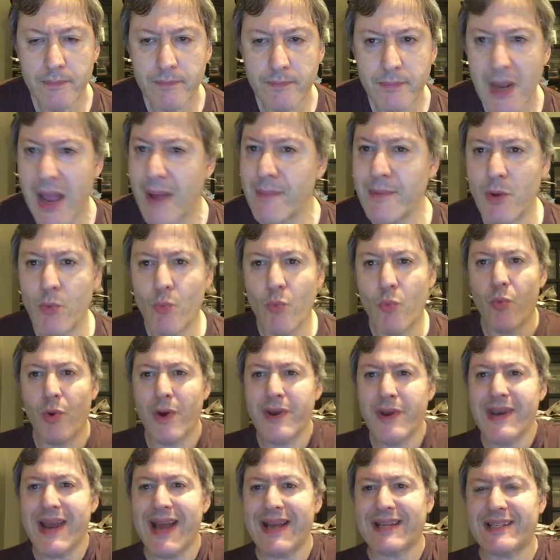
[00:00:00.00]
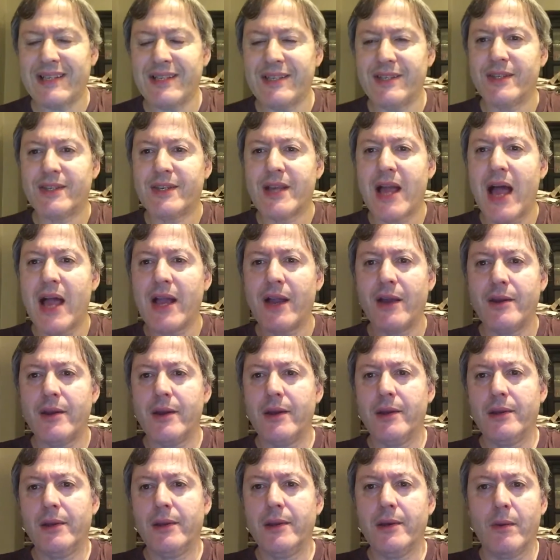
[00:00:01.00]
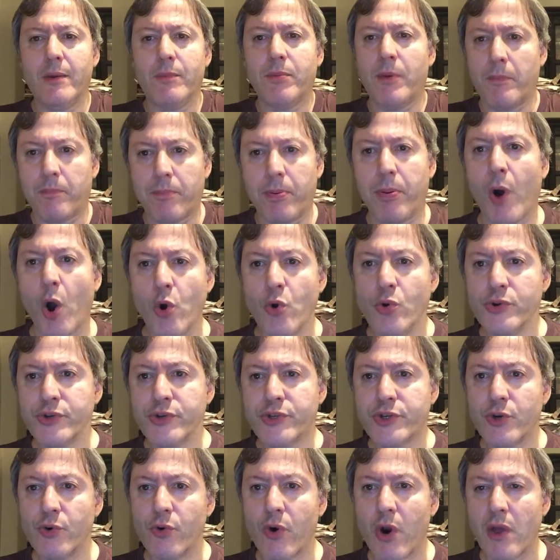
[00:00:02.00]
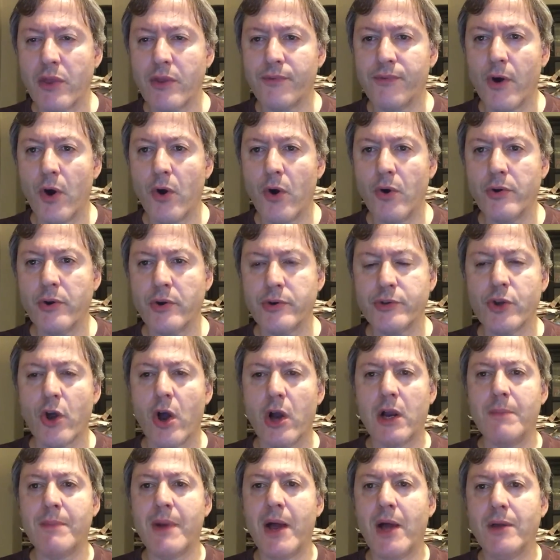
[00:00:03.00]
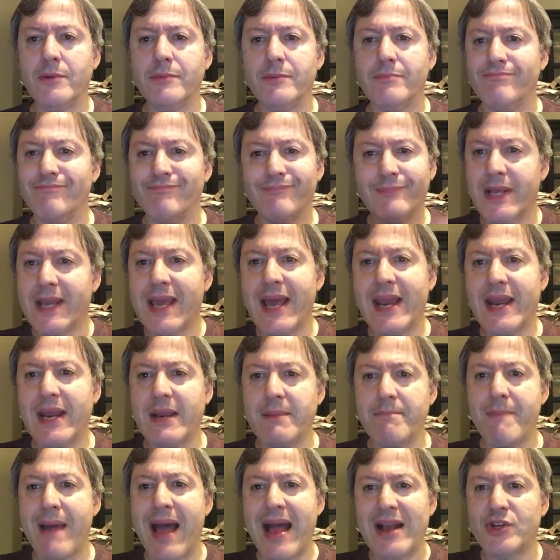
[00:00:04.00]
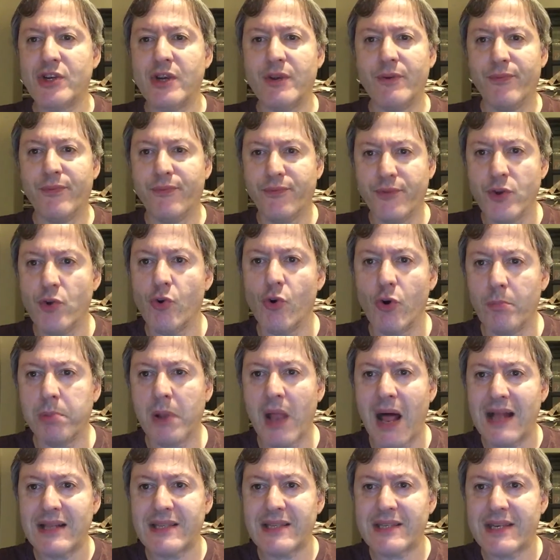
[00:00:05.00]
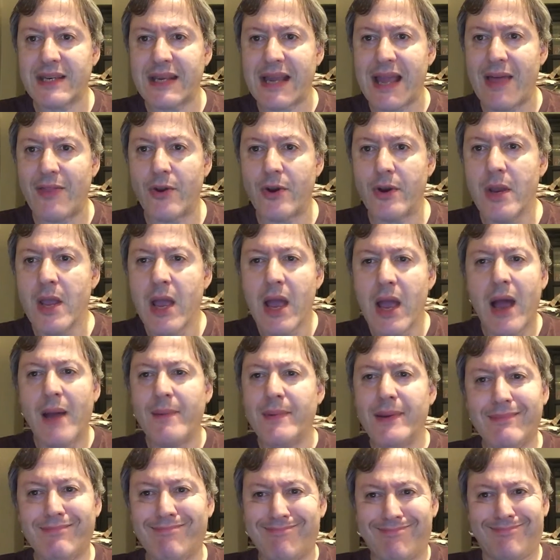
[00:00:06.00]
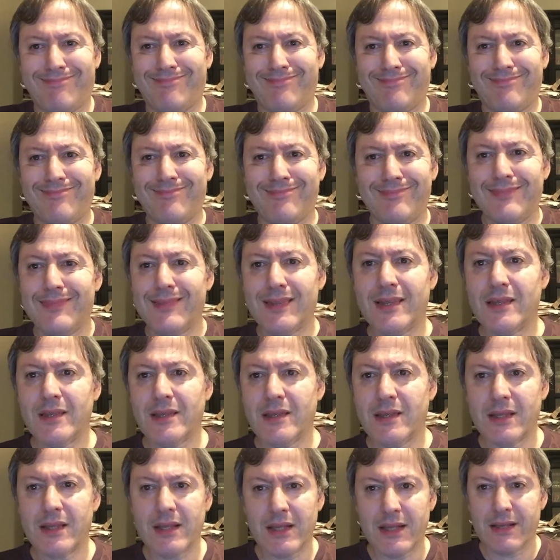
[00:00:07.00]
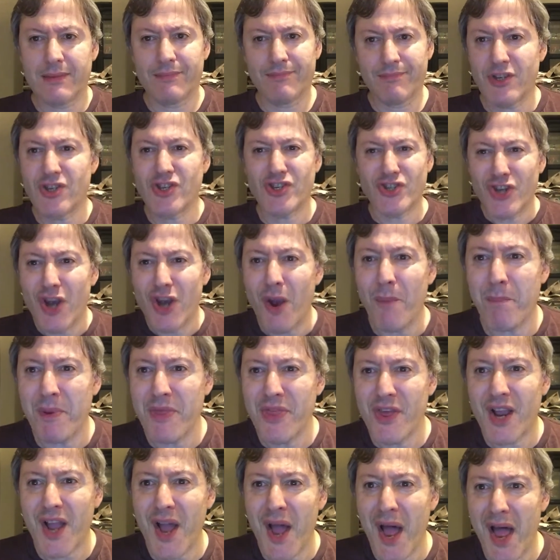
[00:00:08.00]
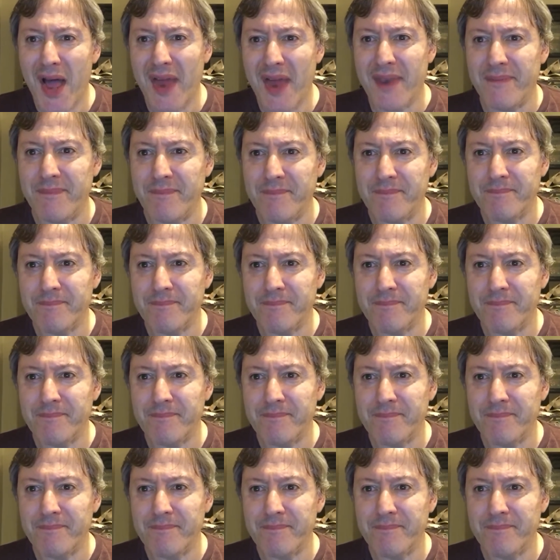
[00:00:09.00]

I mean, what next? Is this guy going to, propose to her on the phone or talk about getting matching funeral plots together? I mean, just jump the gun.